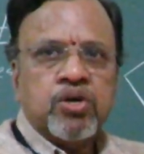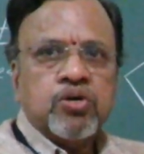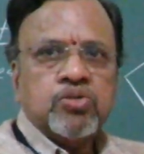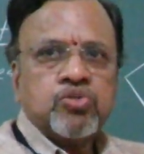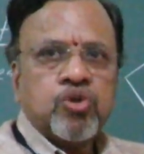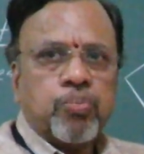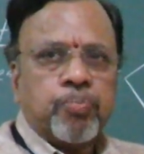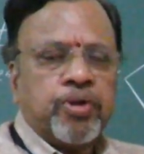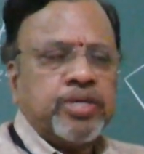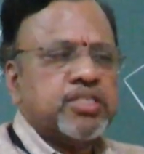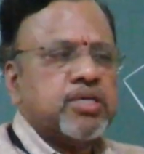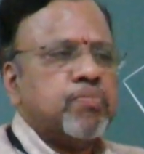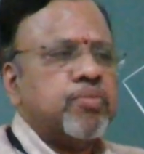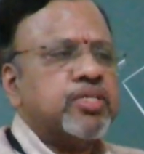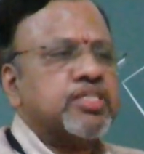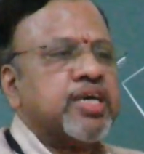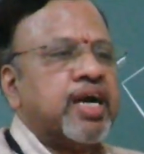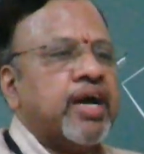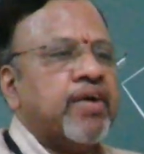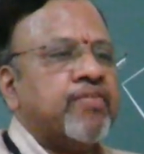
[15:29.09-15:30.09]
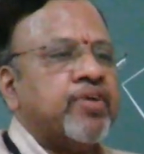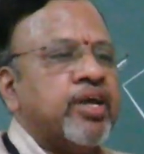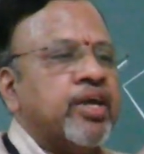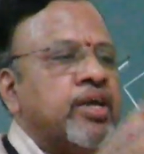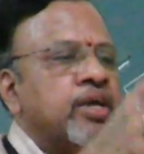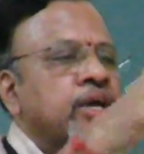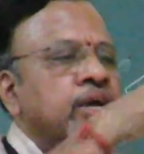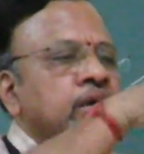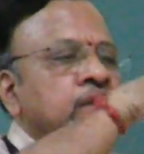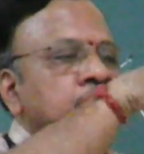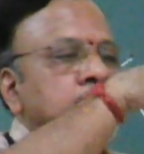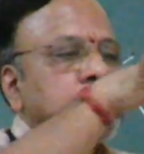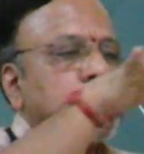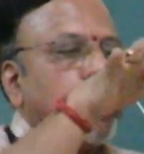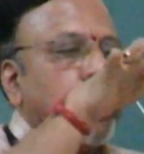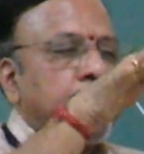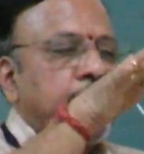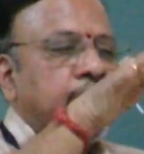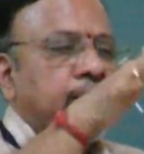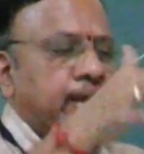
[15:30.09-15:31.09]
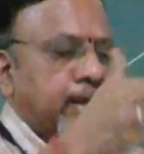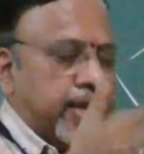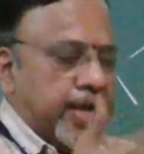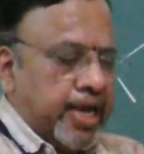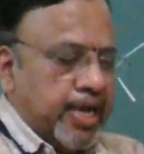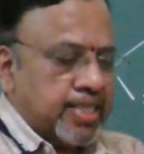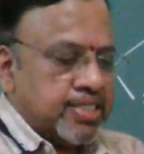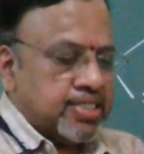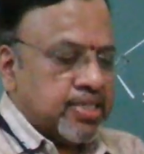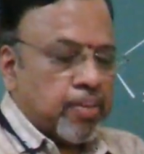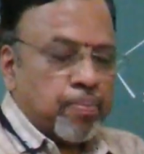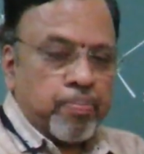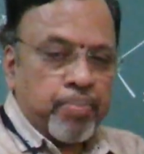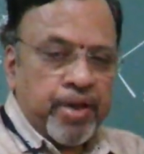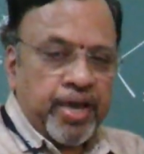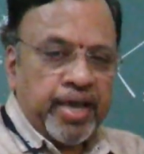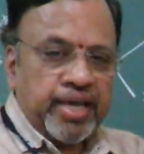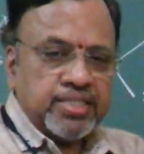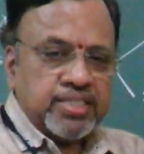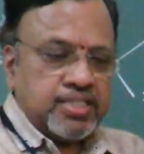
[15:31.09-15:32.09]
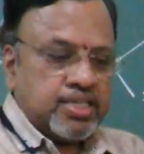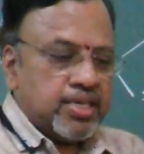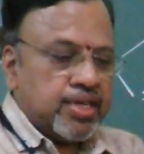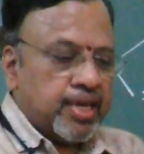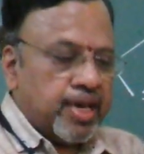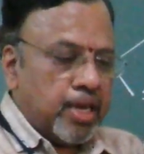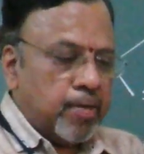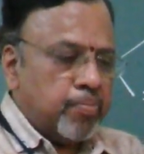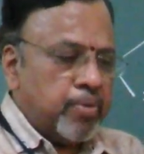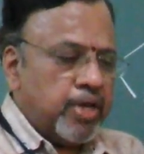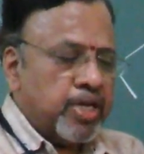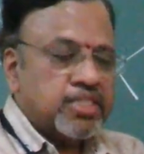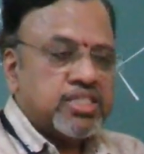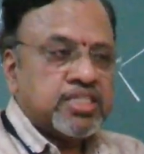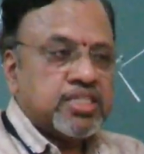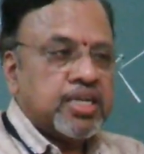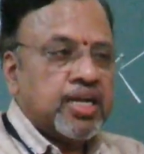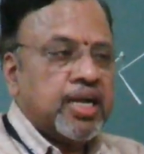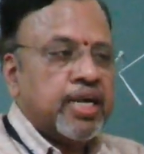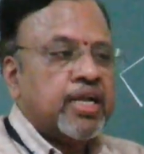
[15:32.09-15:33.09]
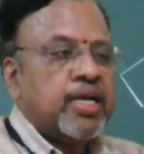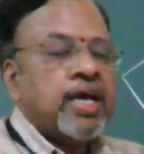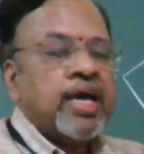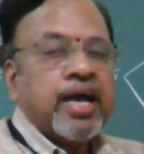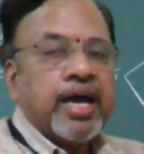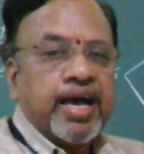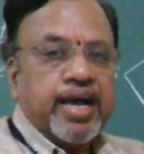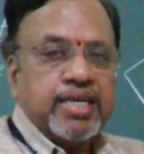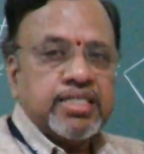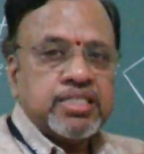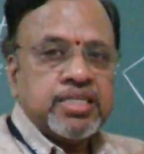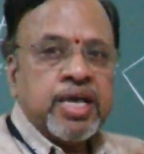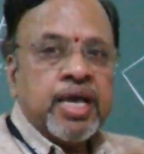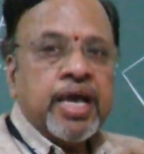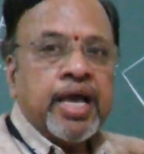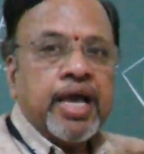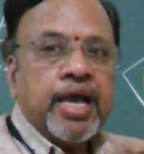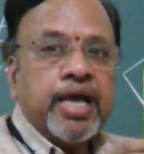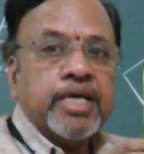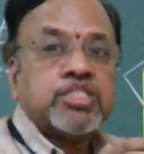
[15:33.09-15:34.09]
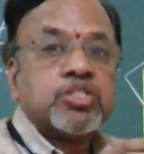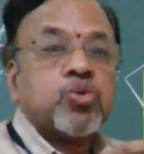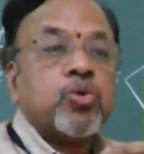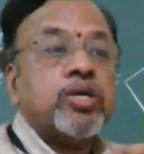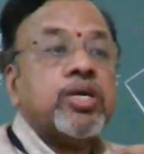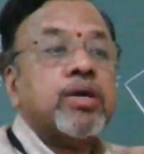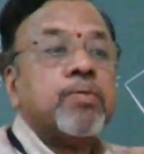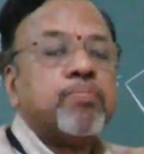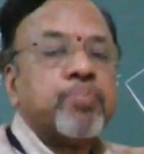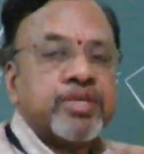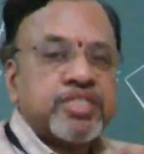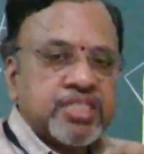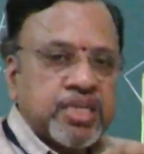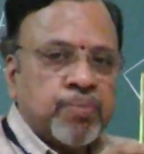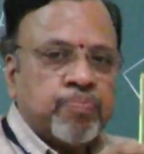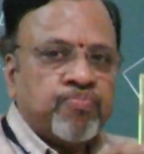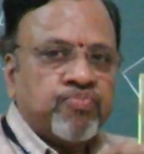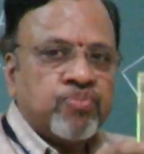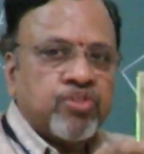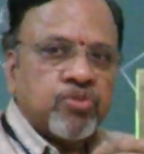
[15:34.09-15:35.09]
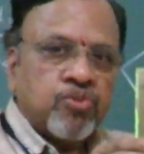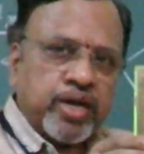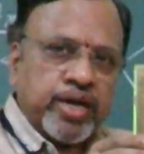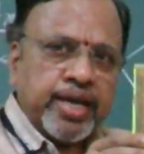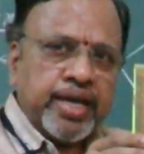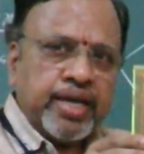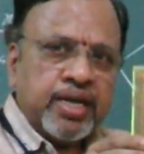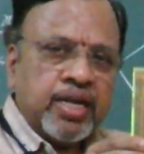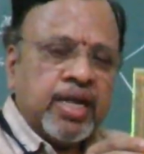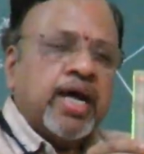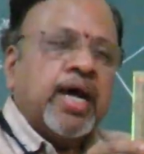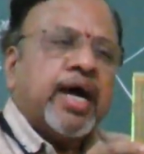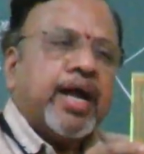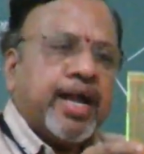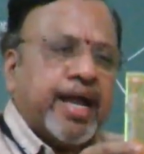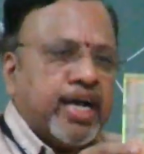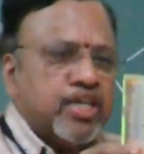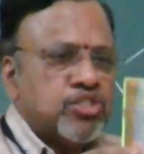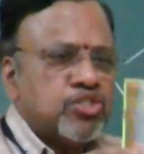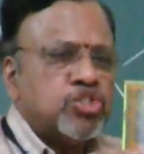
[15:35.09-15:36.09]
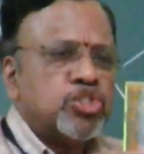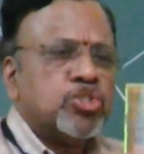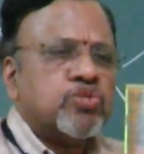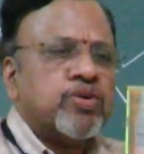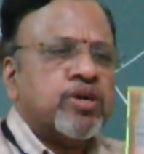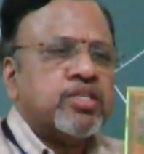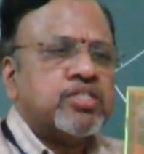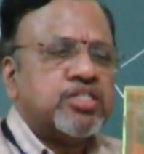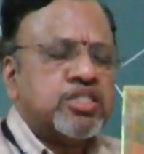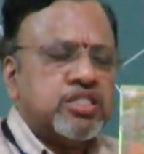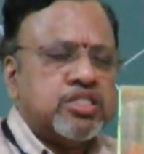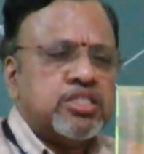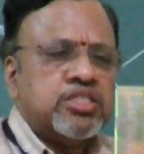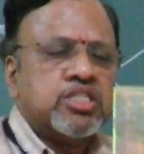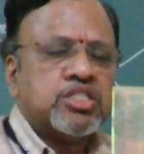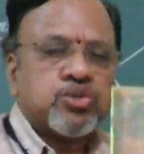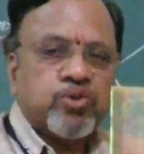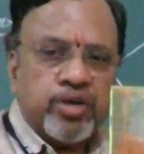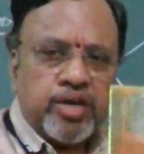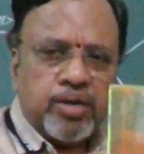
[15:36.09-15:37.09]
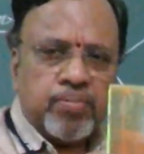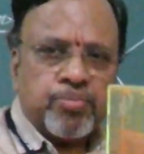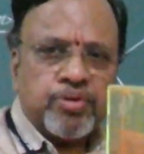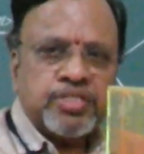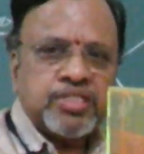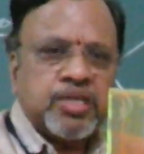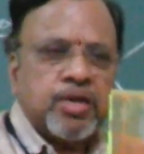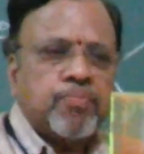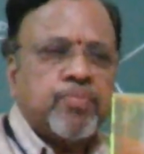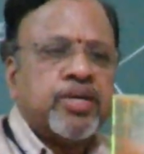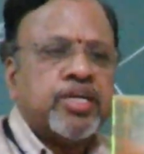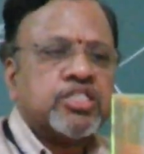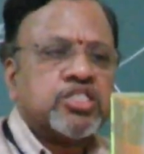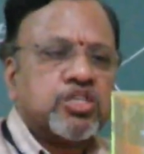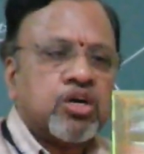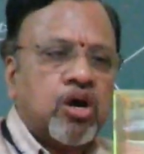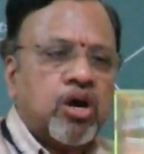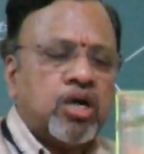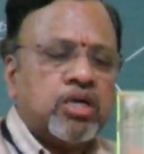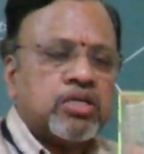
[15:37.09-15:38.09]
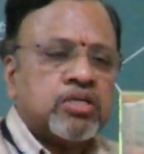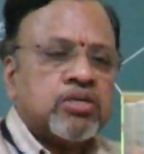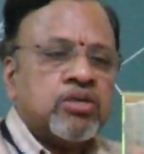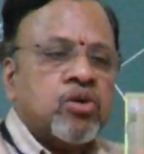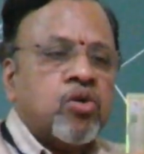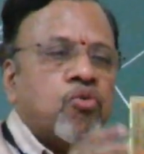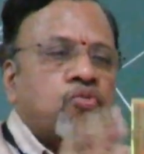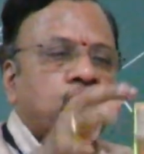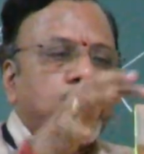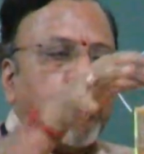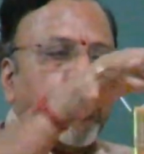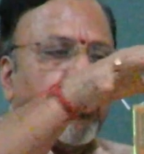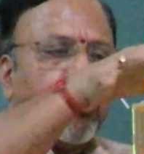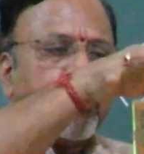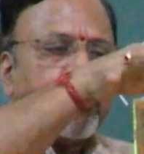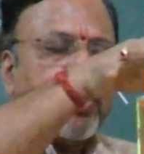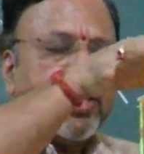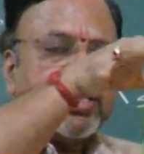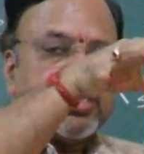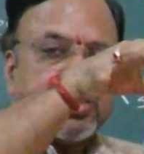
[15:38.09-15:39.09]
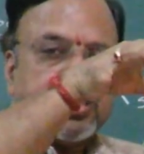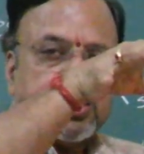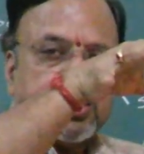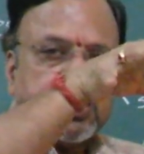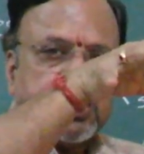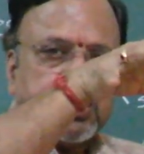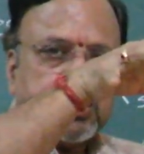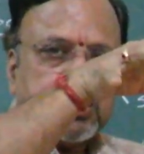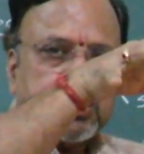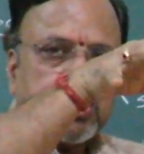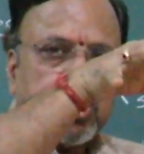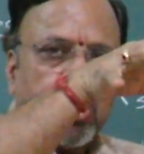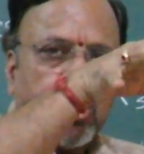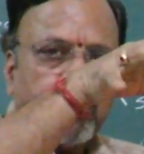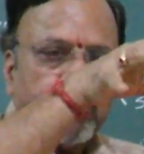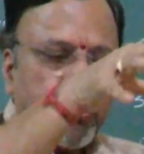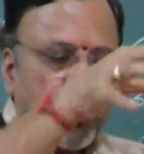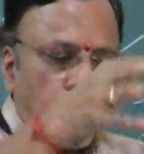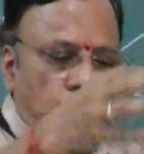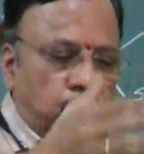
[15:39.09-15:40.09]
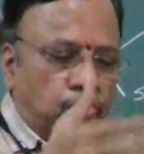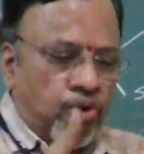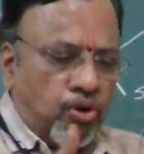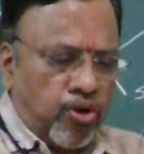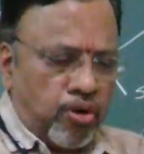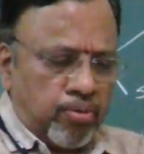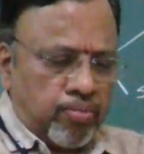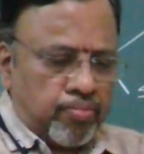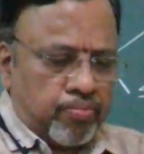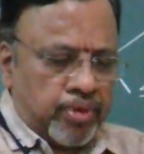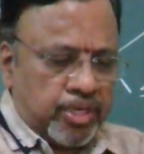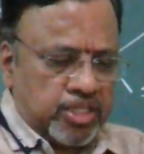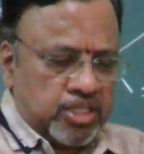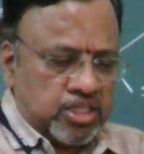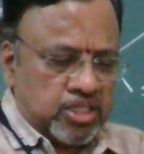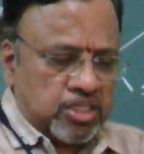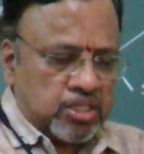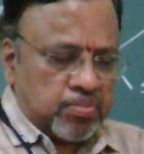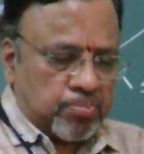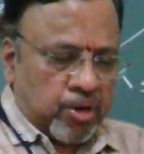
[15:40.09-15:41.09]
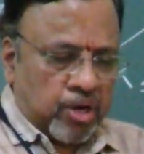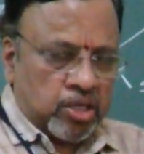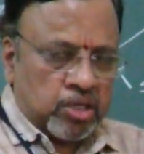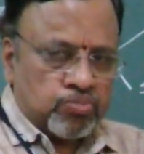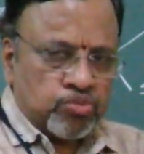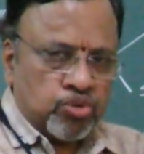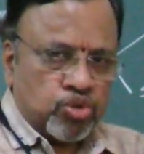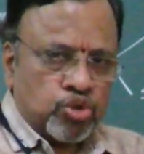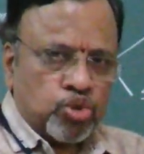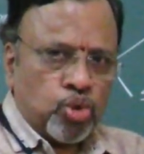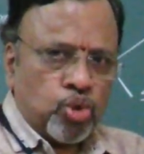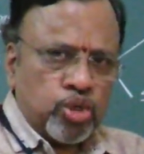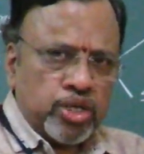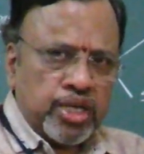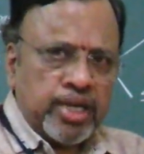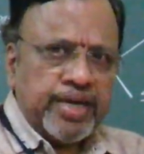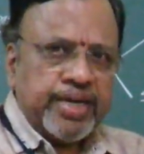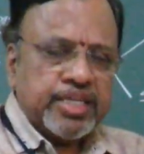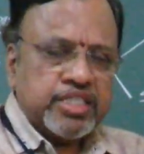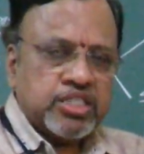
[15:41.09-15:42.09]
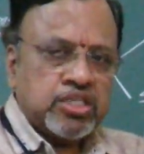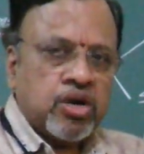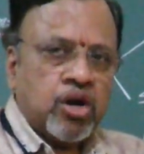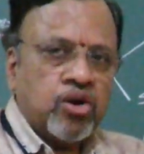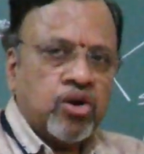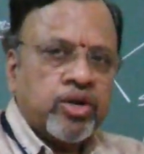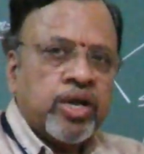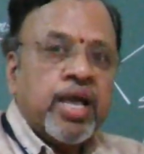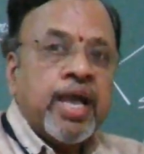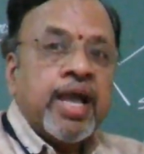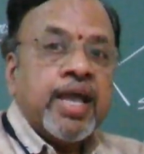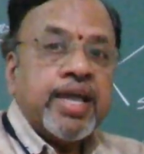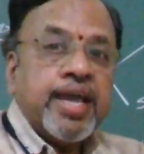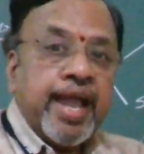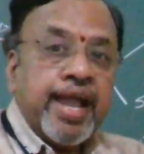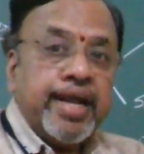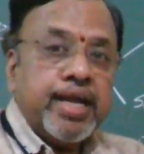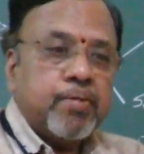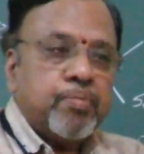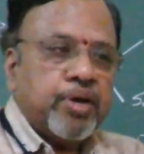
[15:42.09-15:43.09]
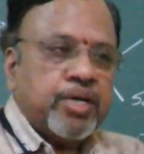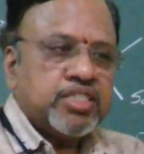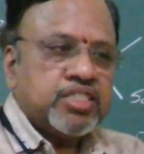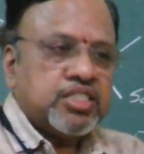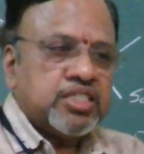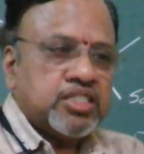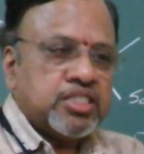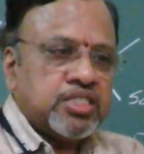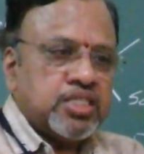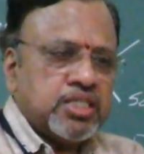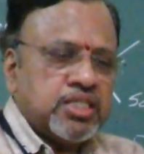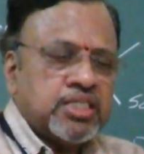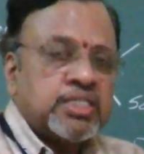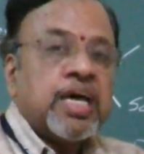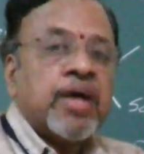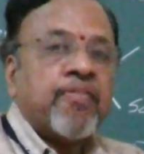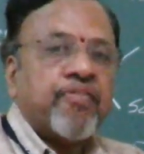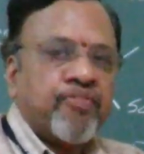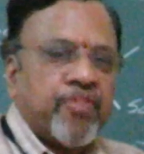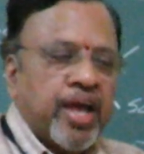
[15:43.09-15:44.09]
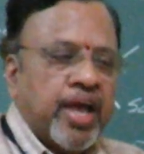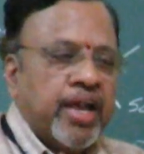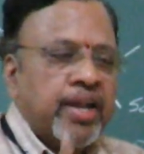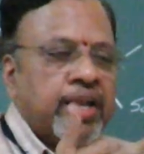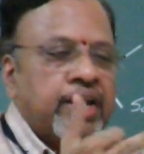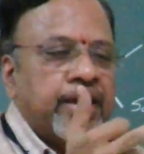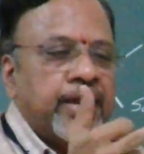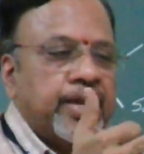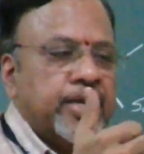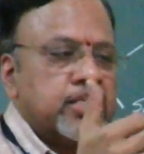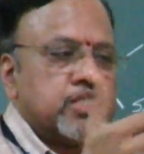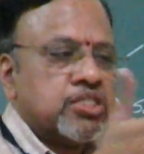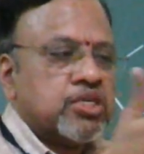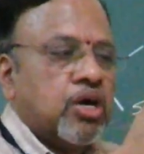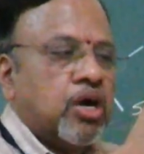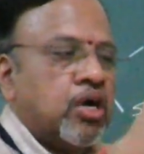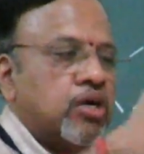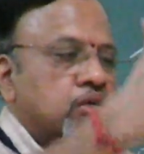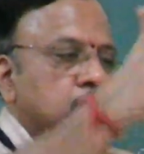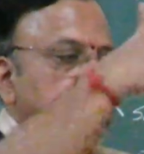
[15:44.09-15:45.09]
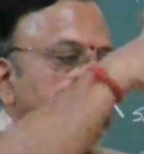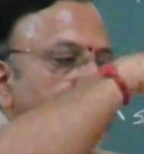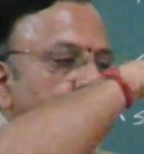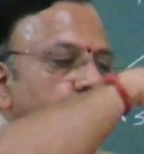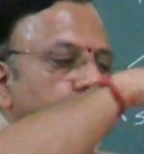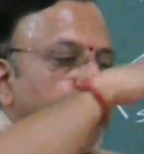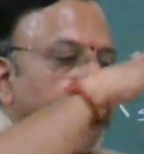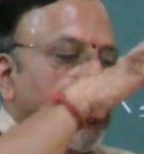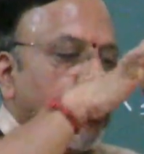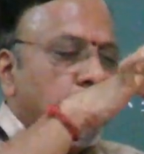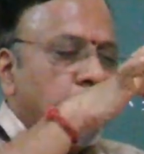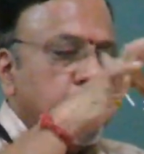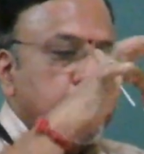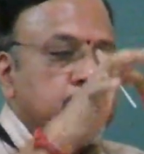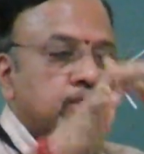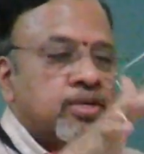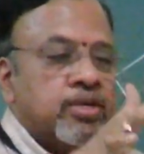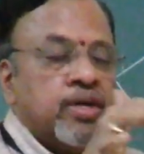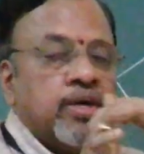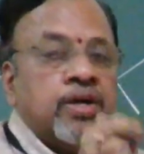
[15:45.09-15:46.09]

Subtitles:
So prism is having square as the base, can be considered as a square prism. Okay, and as usual, since it is a square prism, it has got 4 base edges at the top, 4 base edges at the bottom. So total it has got 8 base edges, then it has got 4